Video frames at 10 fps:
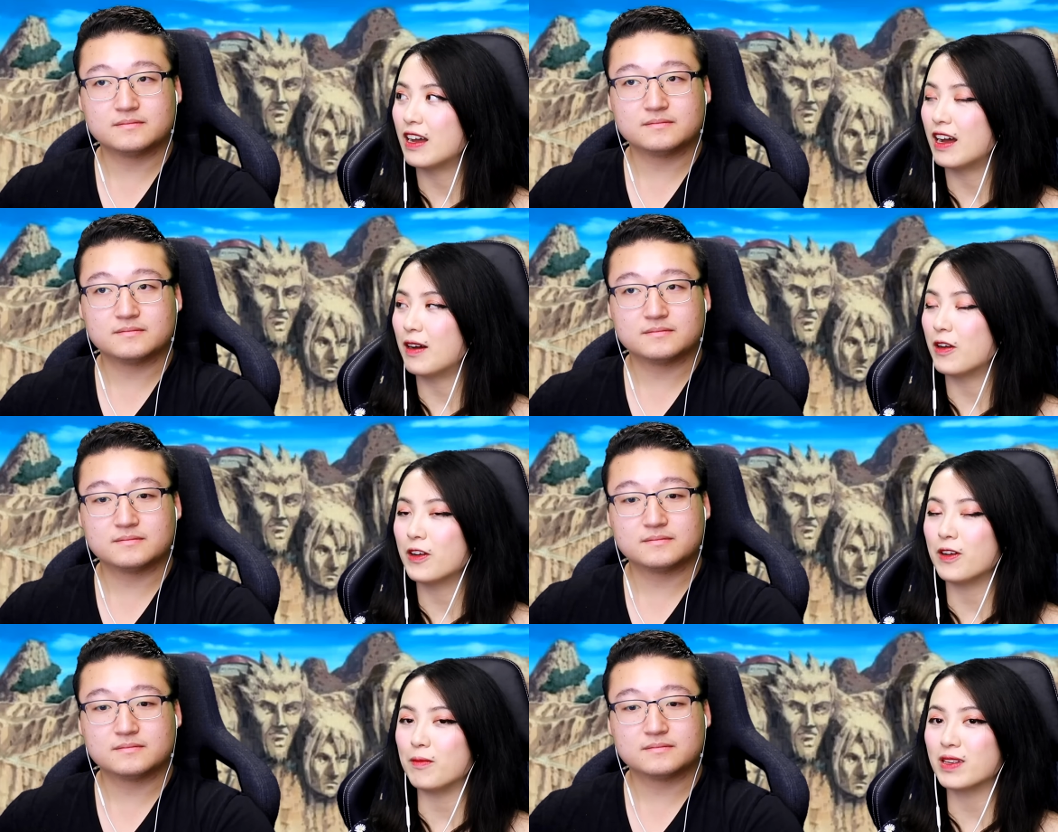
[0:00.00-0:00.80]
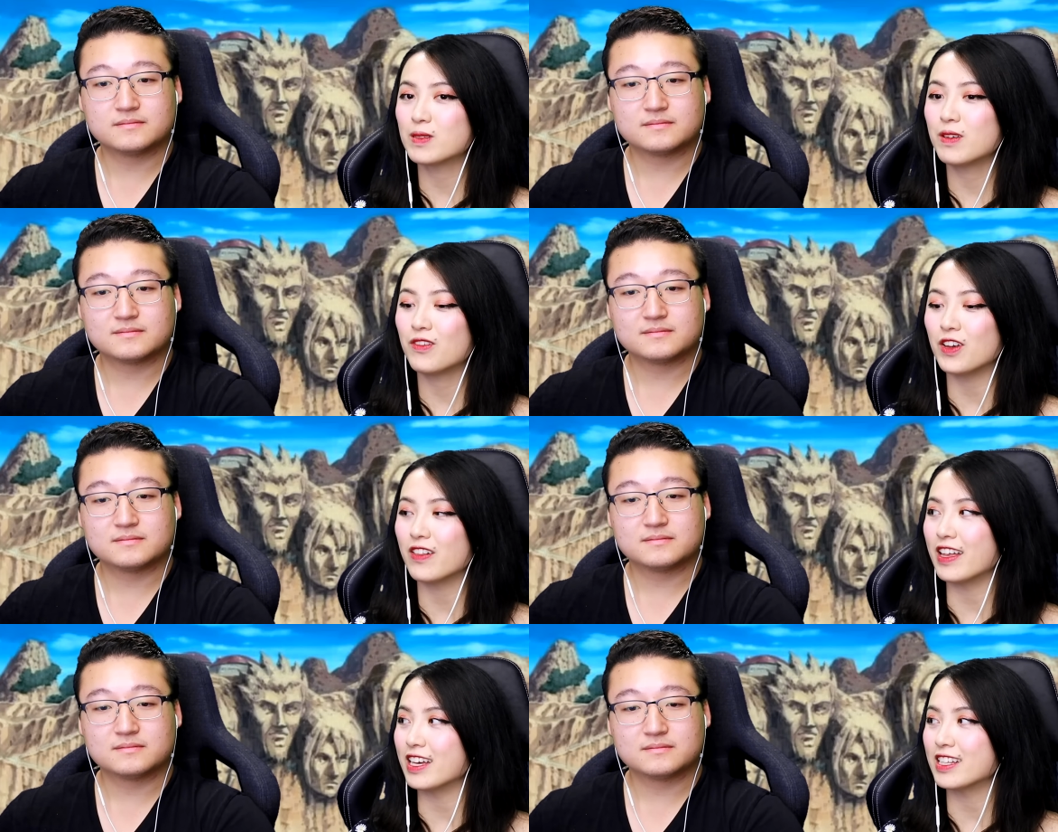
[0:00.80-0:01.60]
Speaker 1: I don't know, it makes me feel
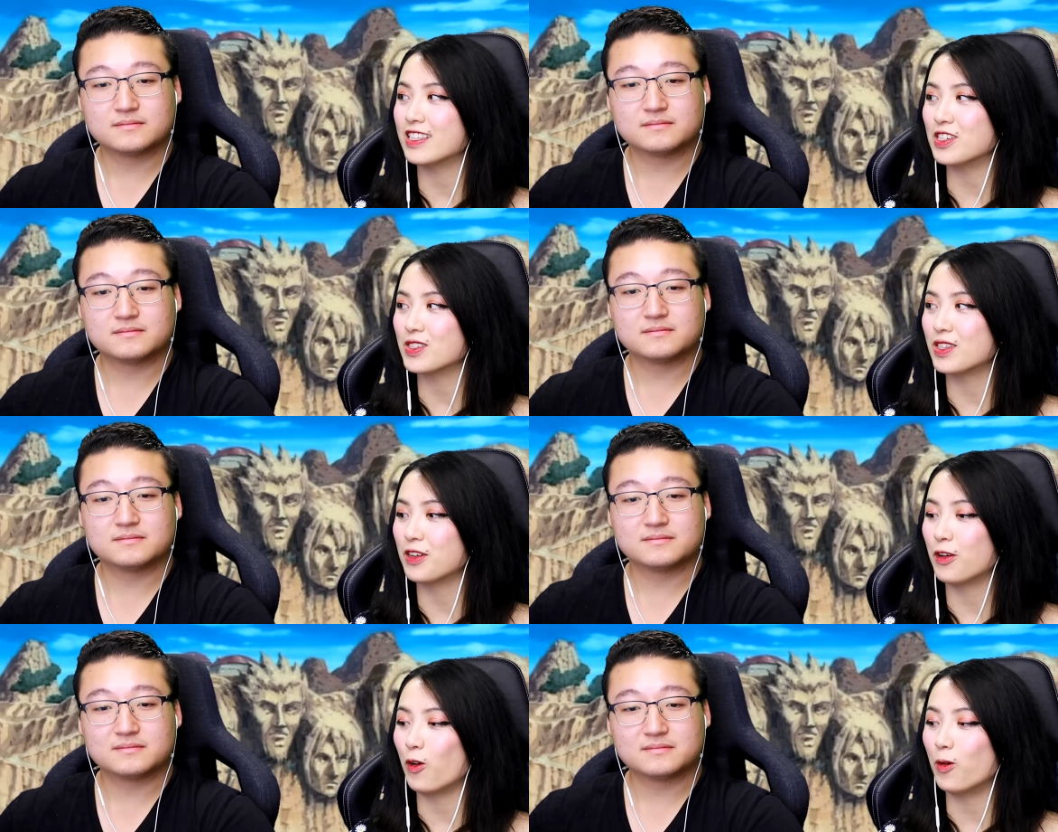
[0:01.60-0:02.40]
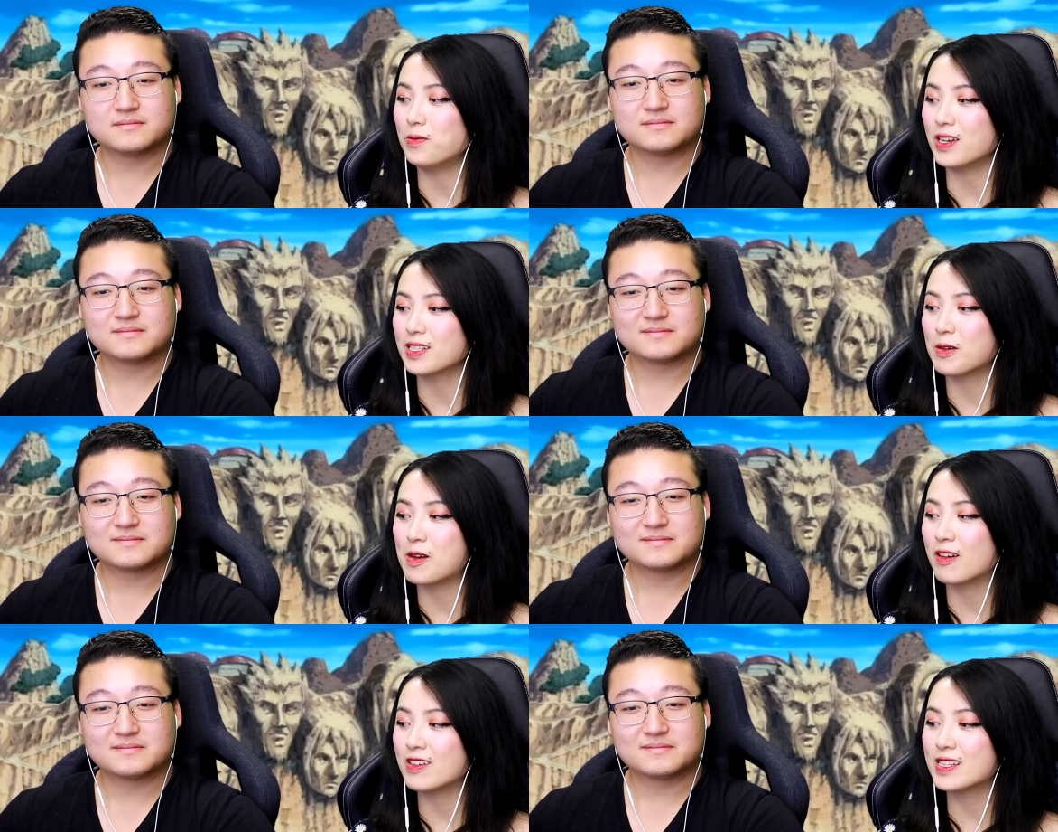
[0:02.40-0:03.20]
like there's still hope that
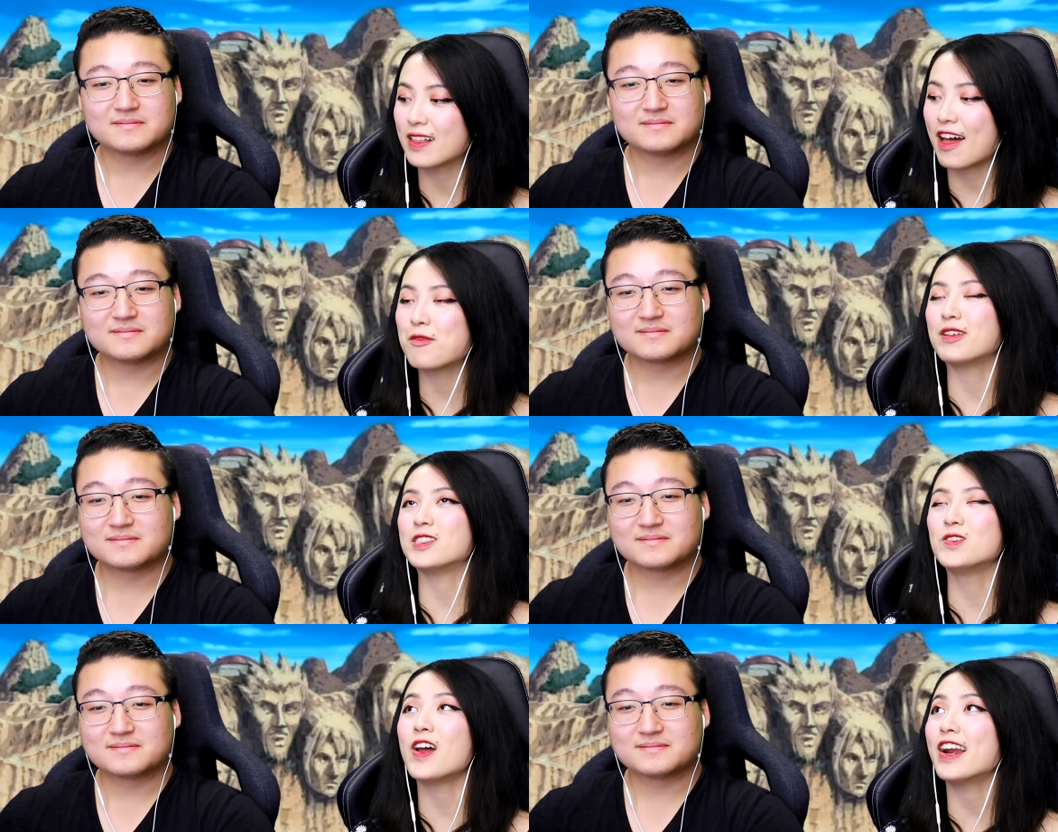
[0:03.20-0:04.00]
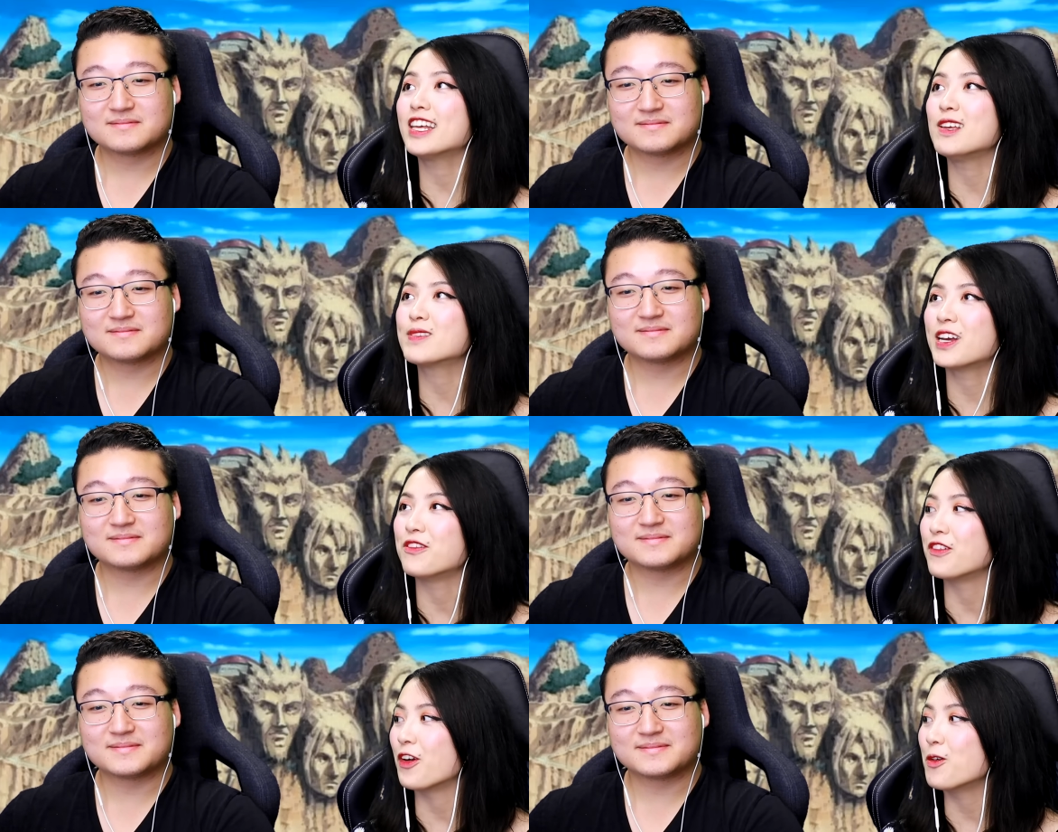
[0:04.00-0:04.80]
somehow he's alive. But Tsunade keeps
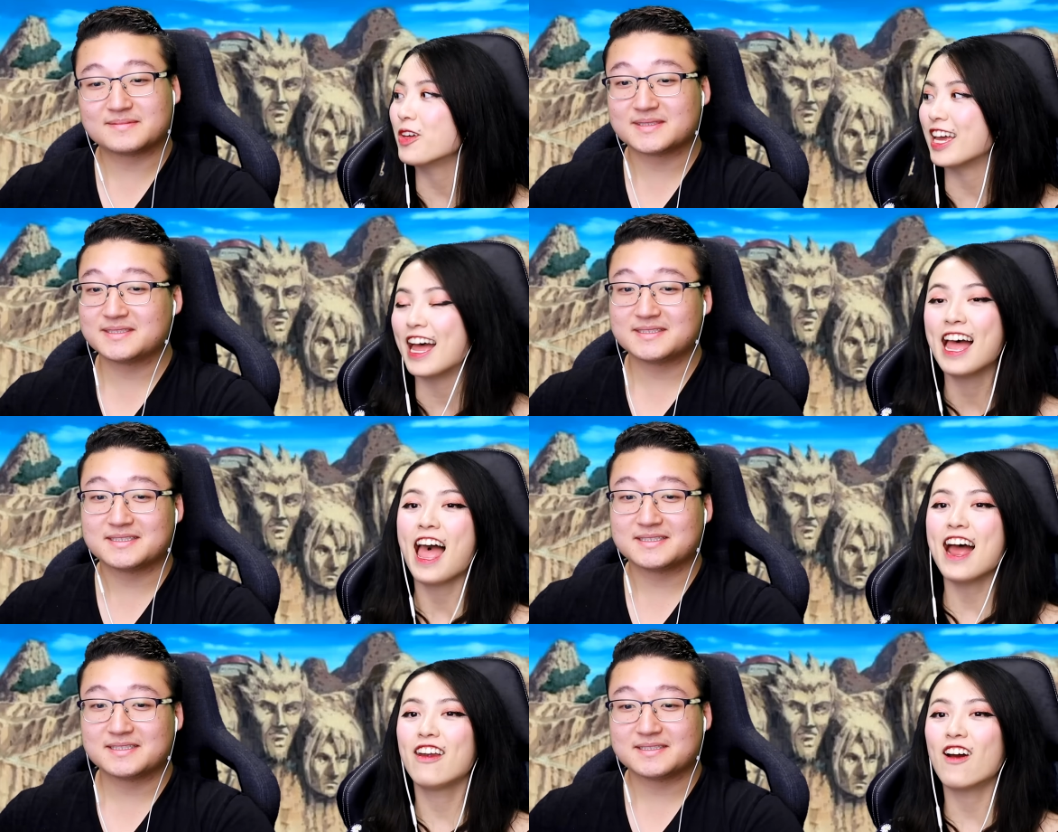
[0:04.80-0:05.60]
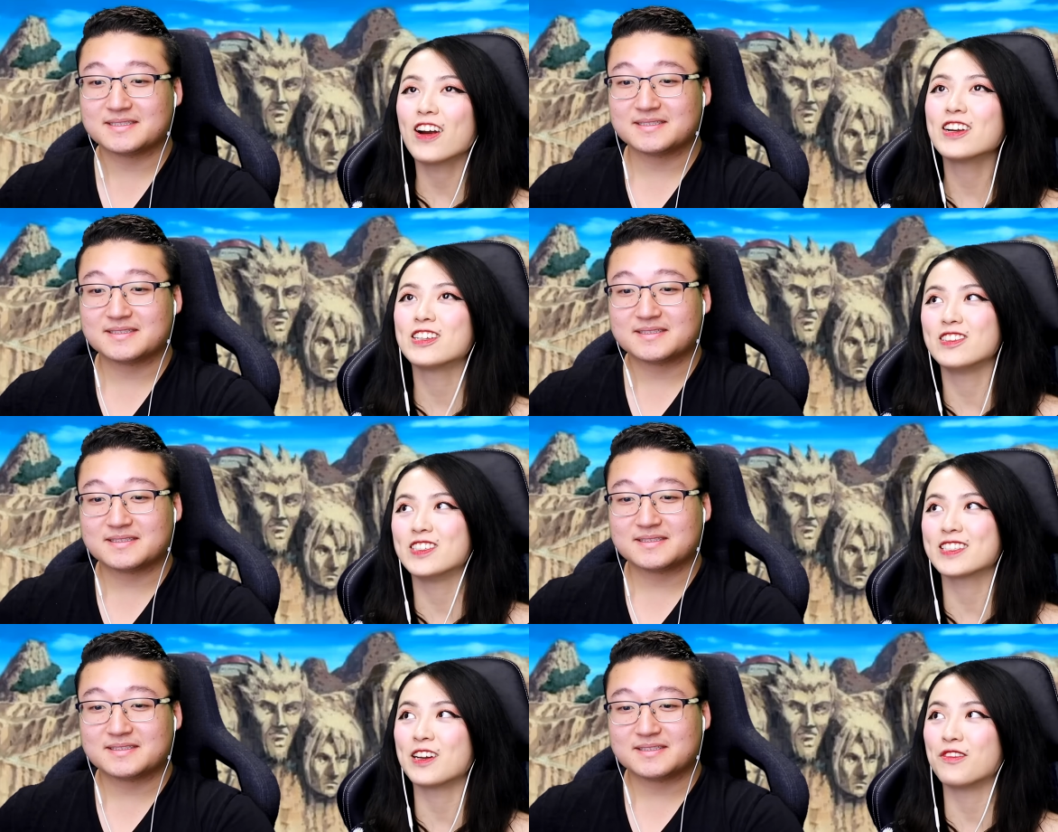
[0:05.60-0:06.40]
confirming it, and Naruto
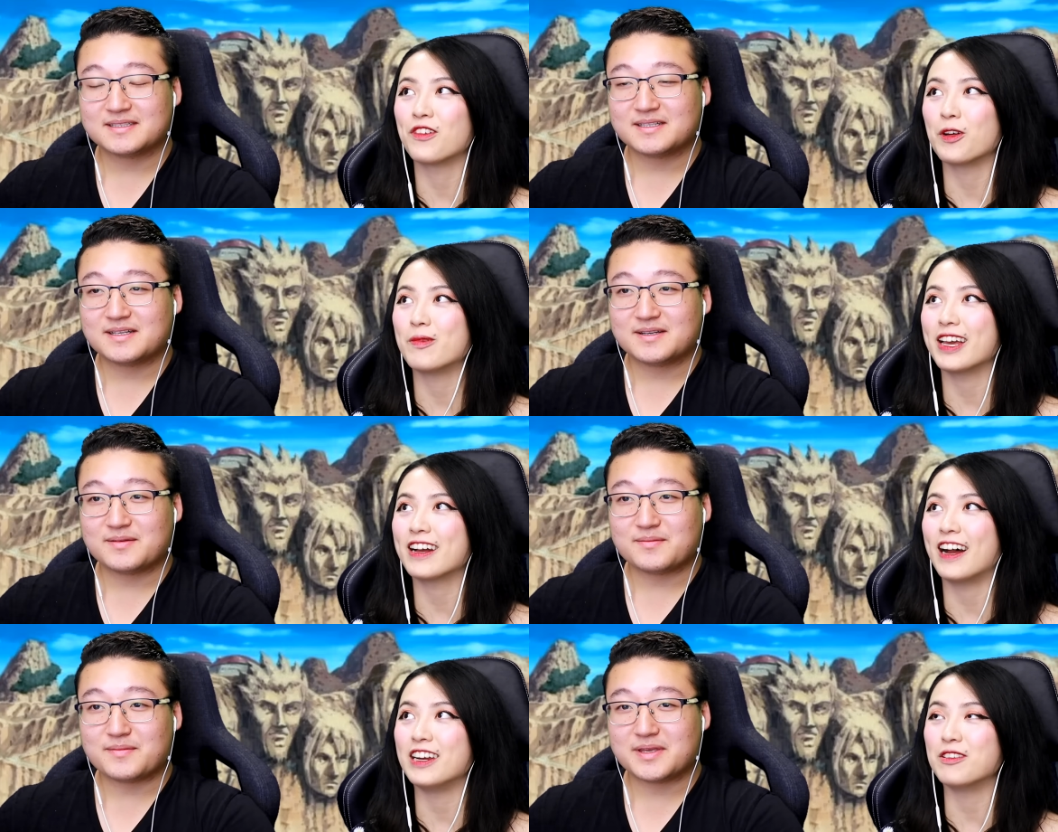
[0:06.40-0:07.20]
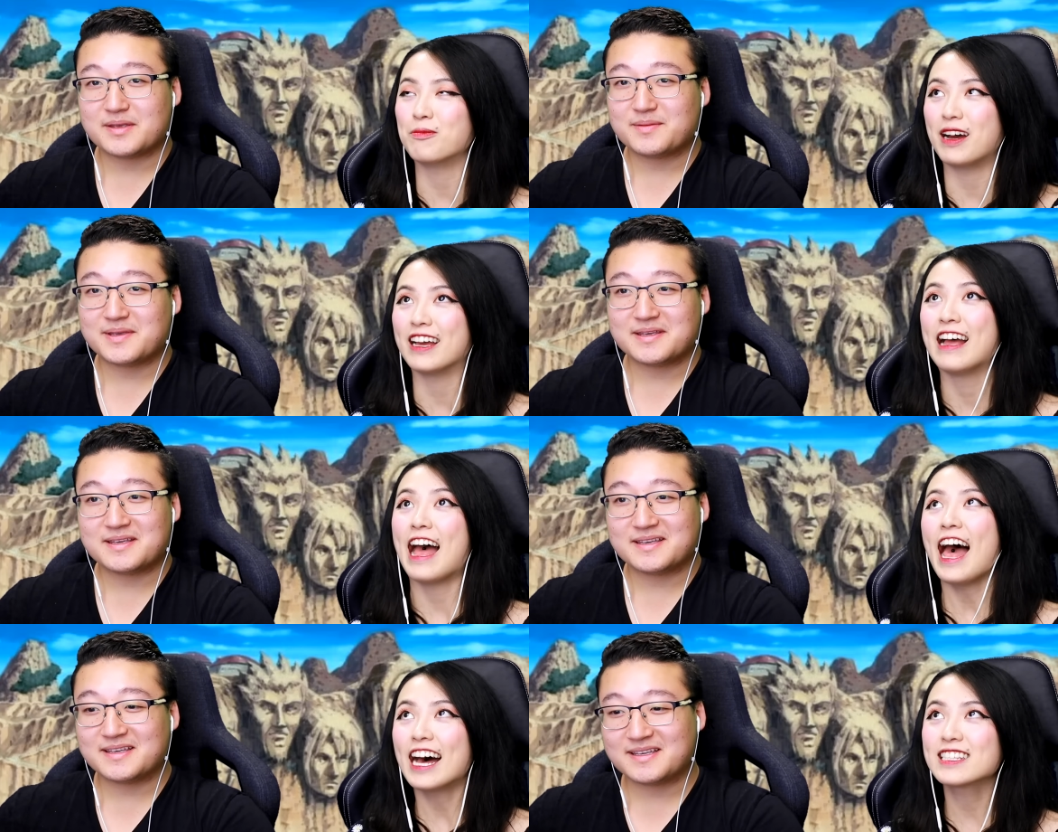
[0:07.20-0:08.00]
just confirmed it kind of by
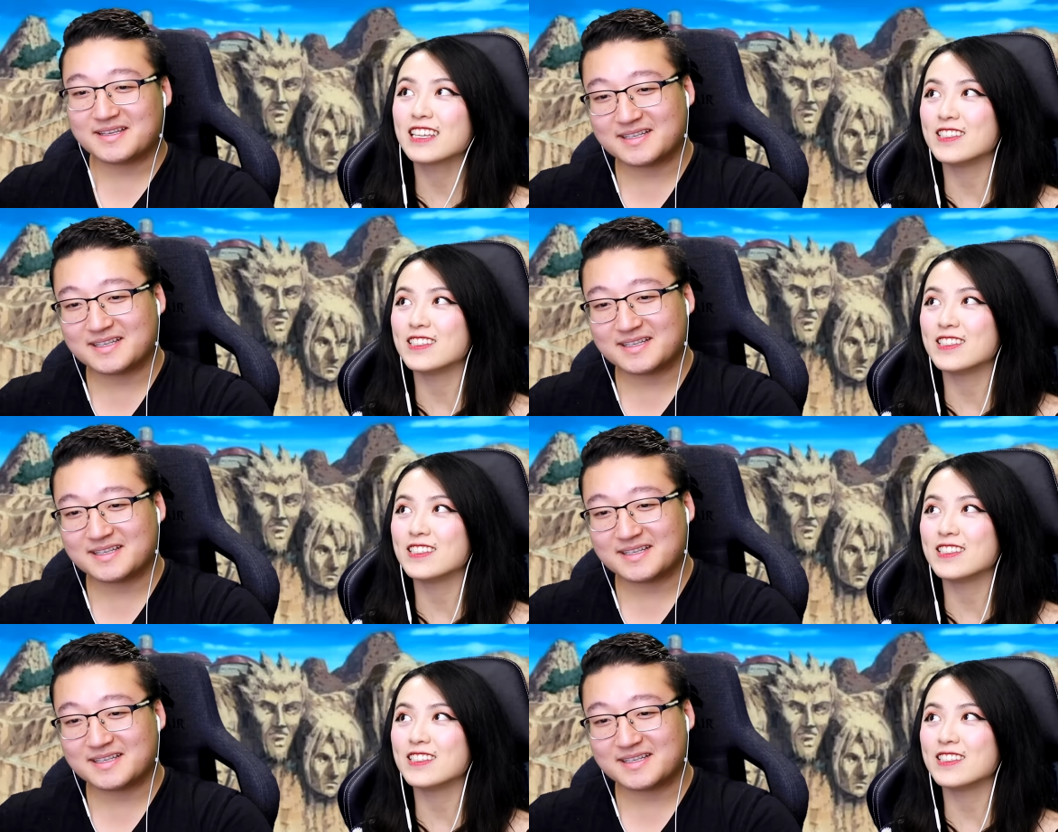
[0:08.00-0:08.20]
asking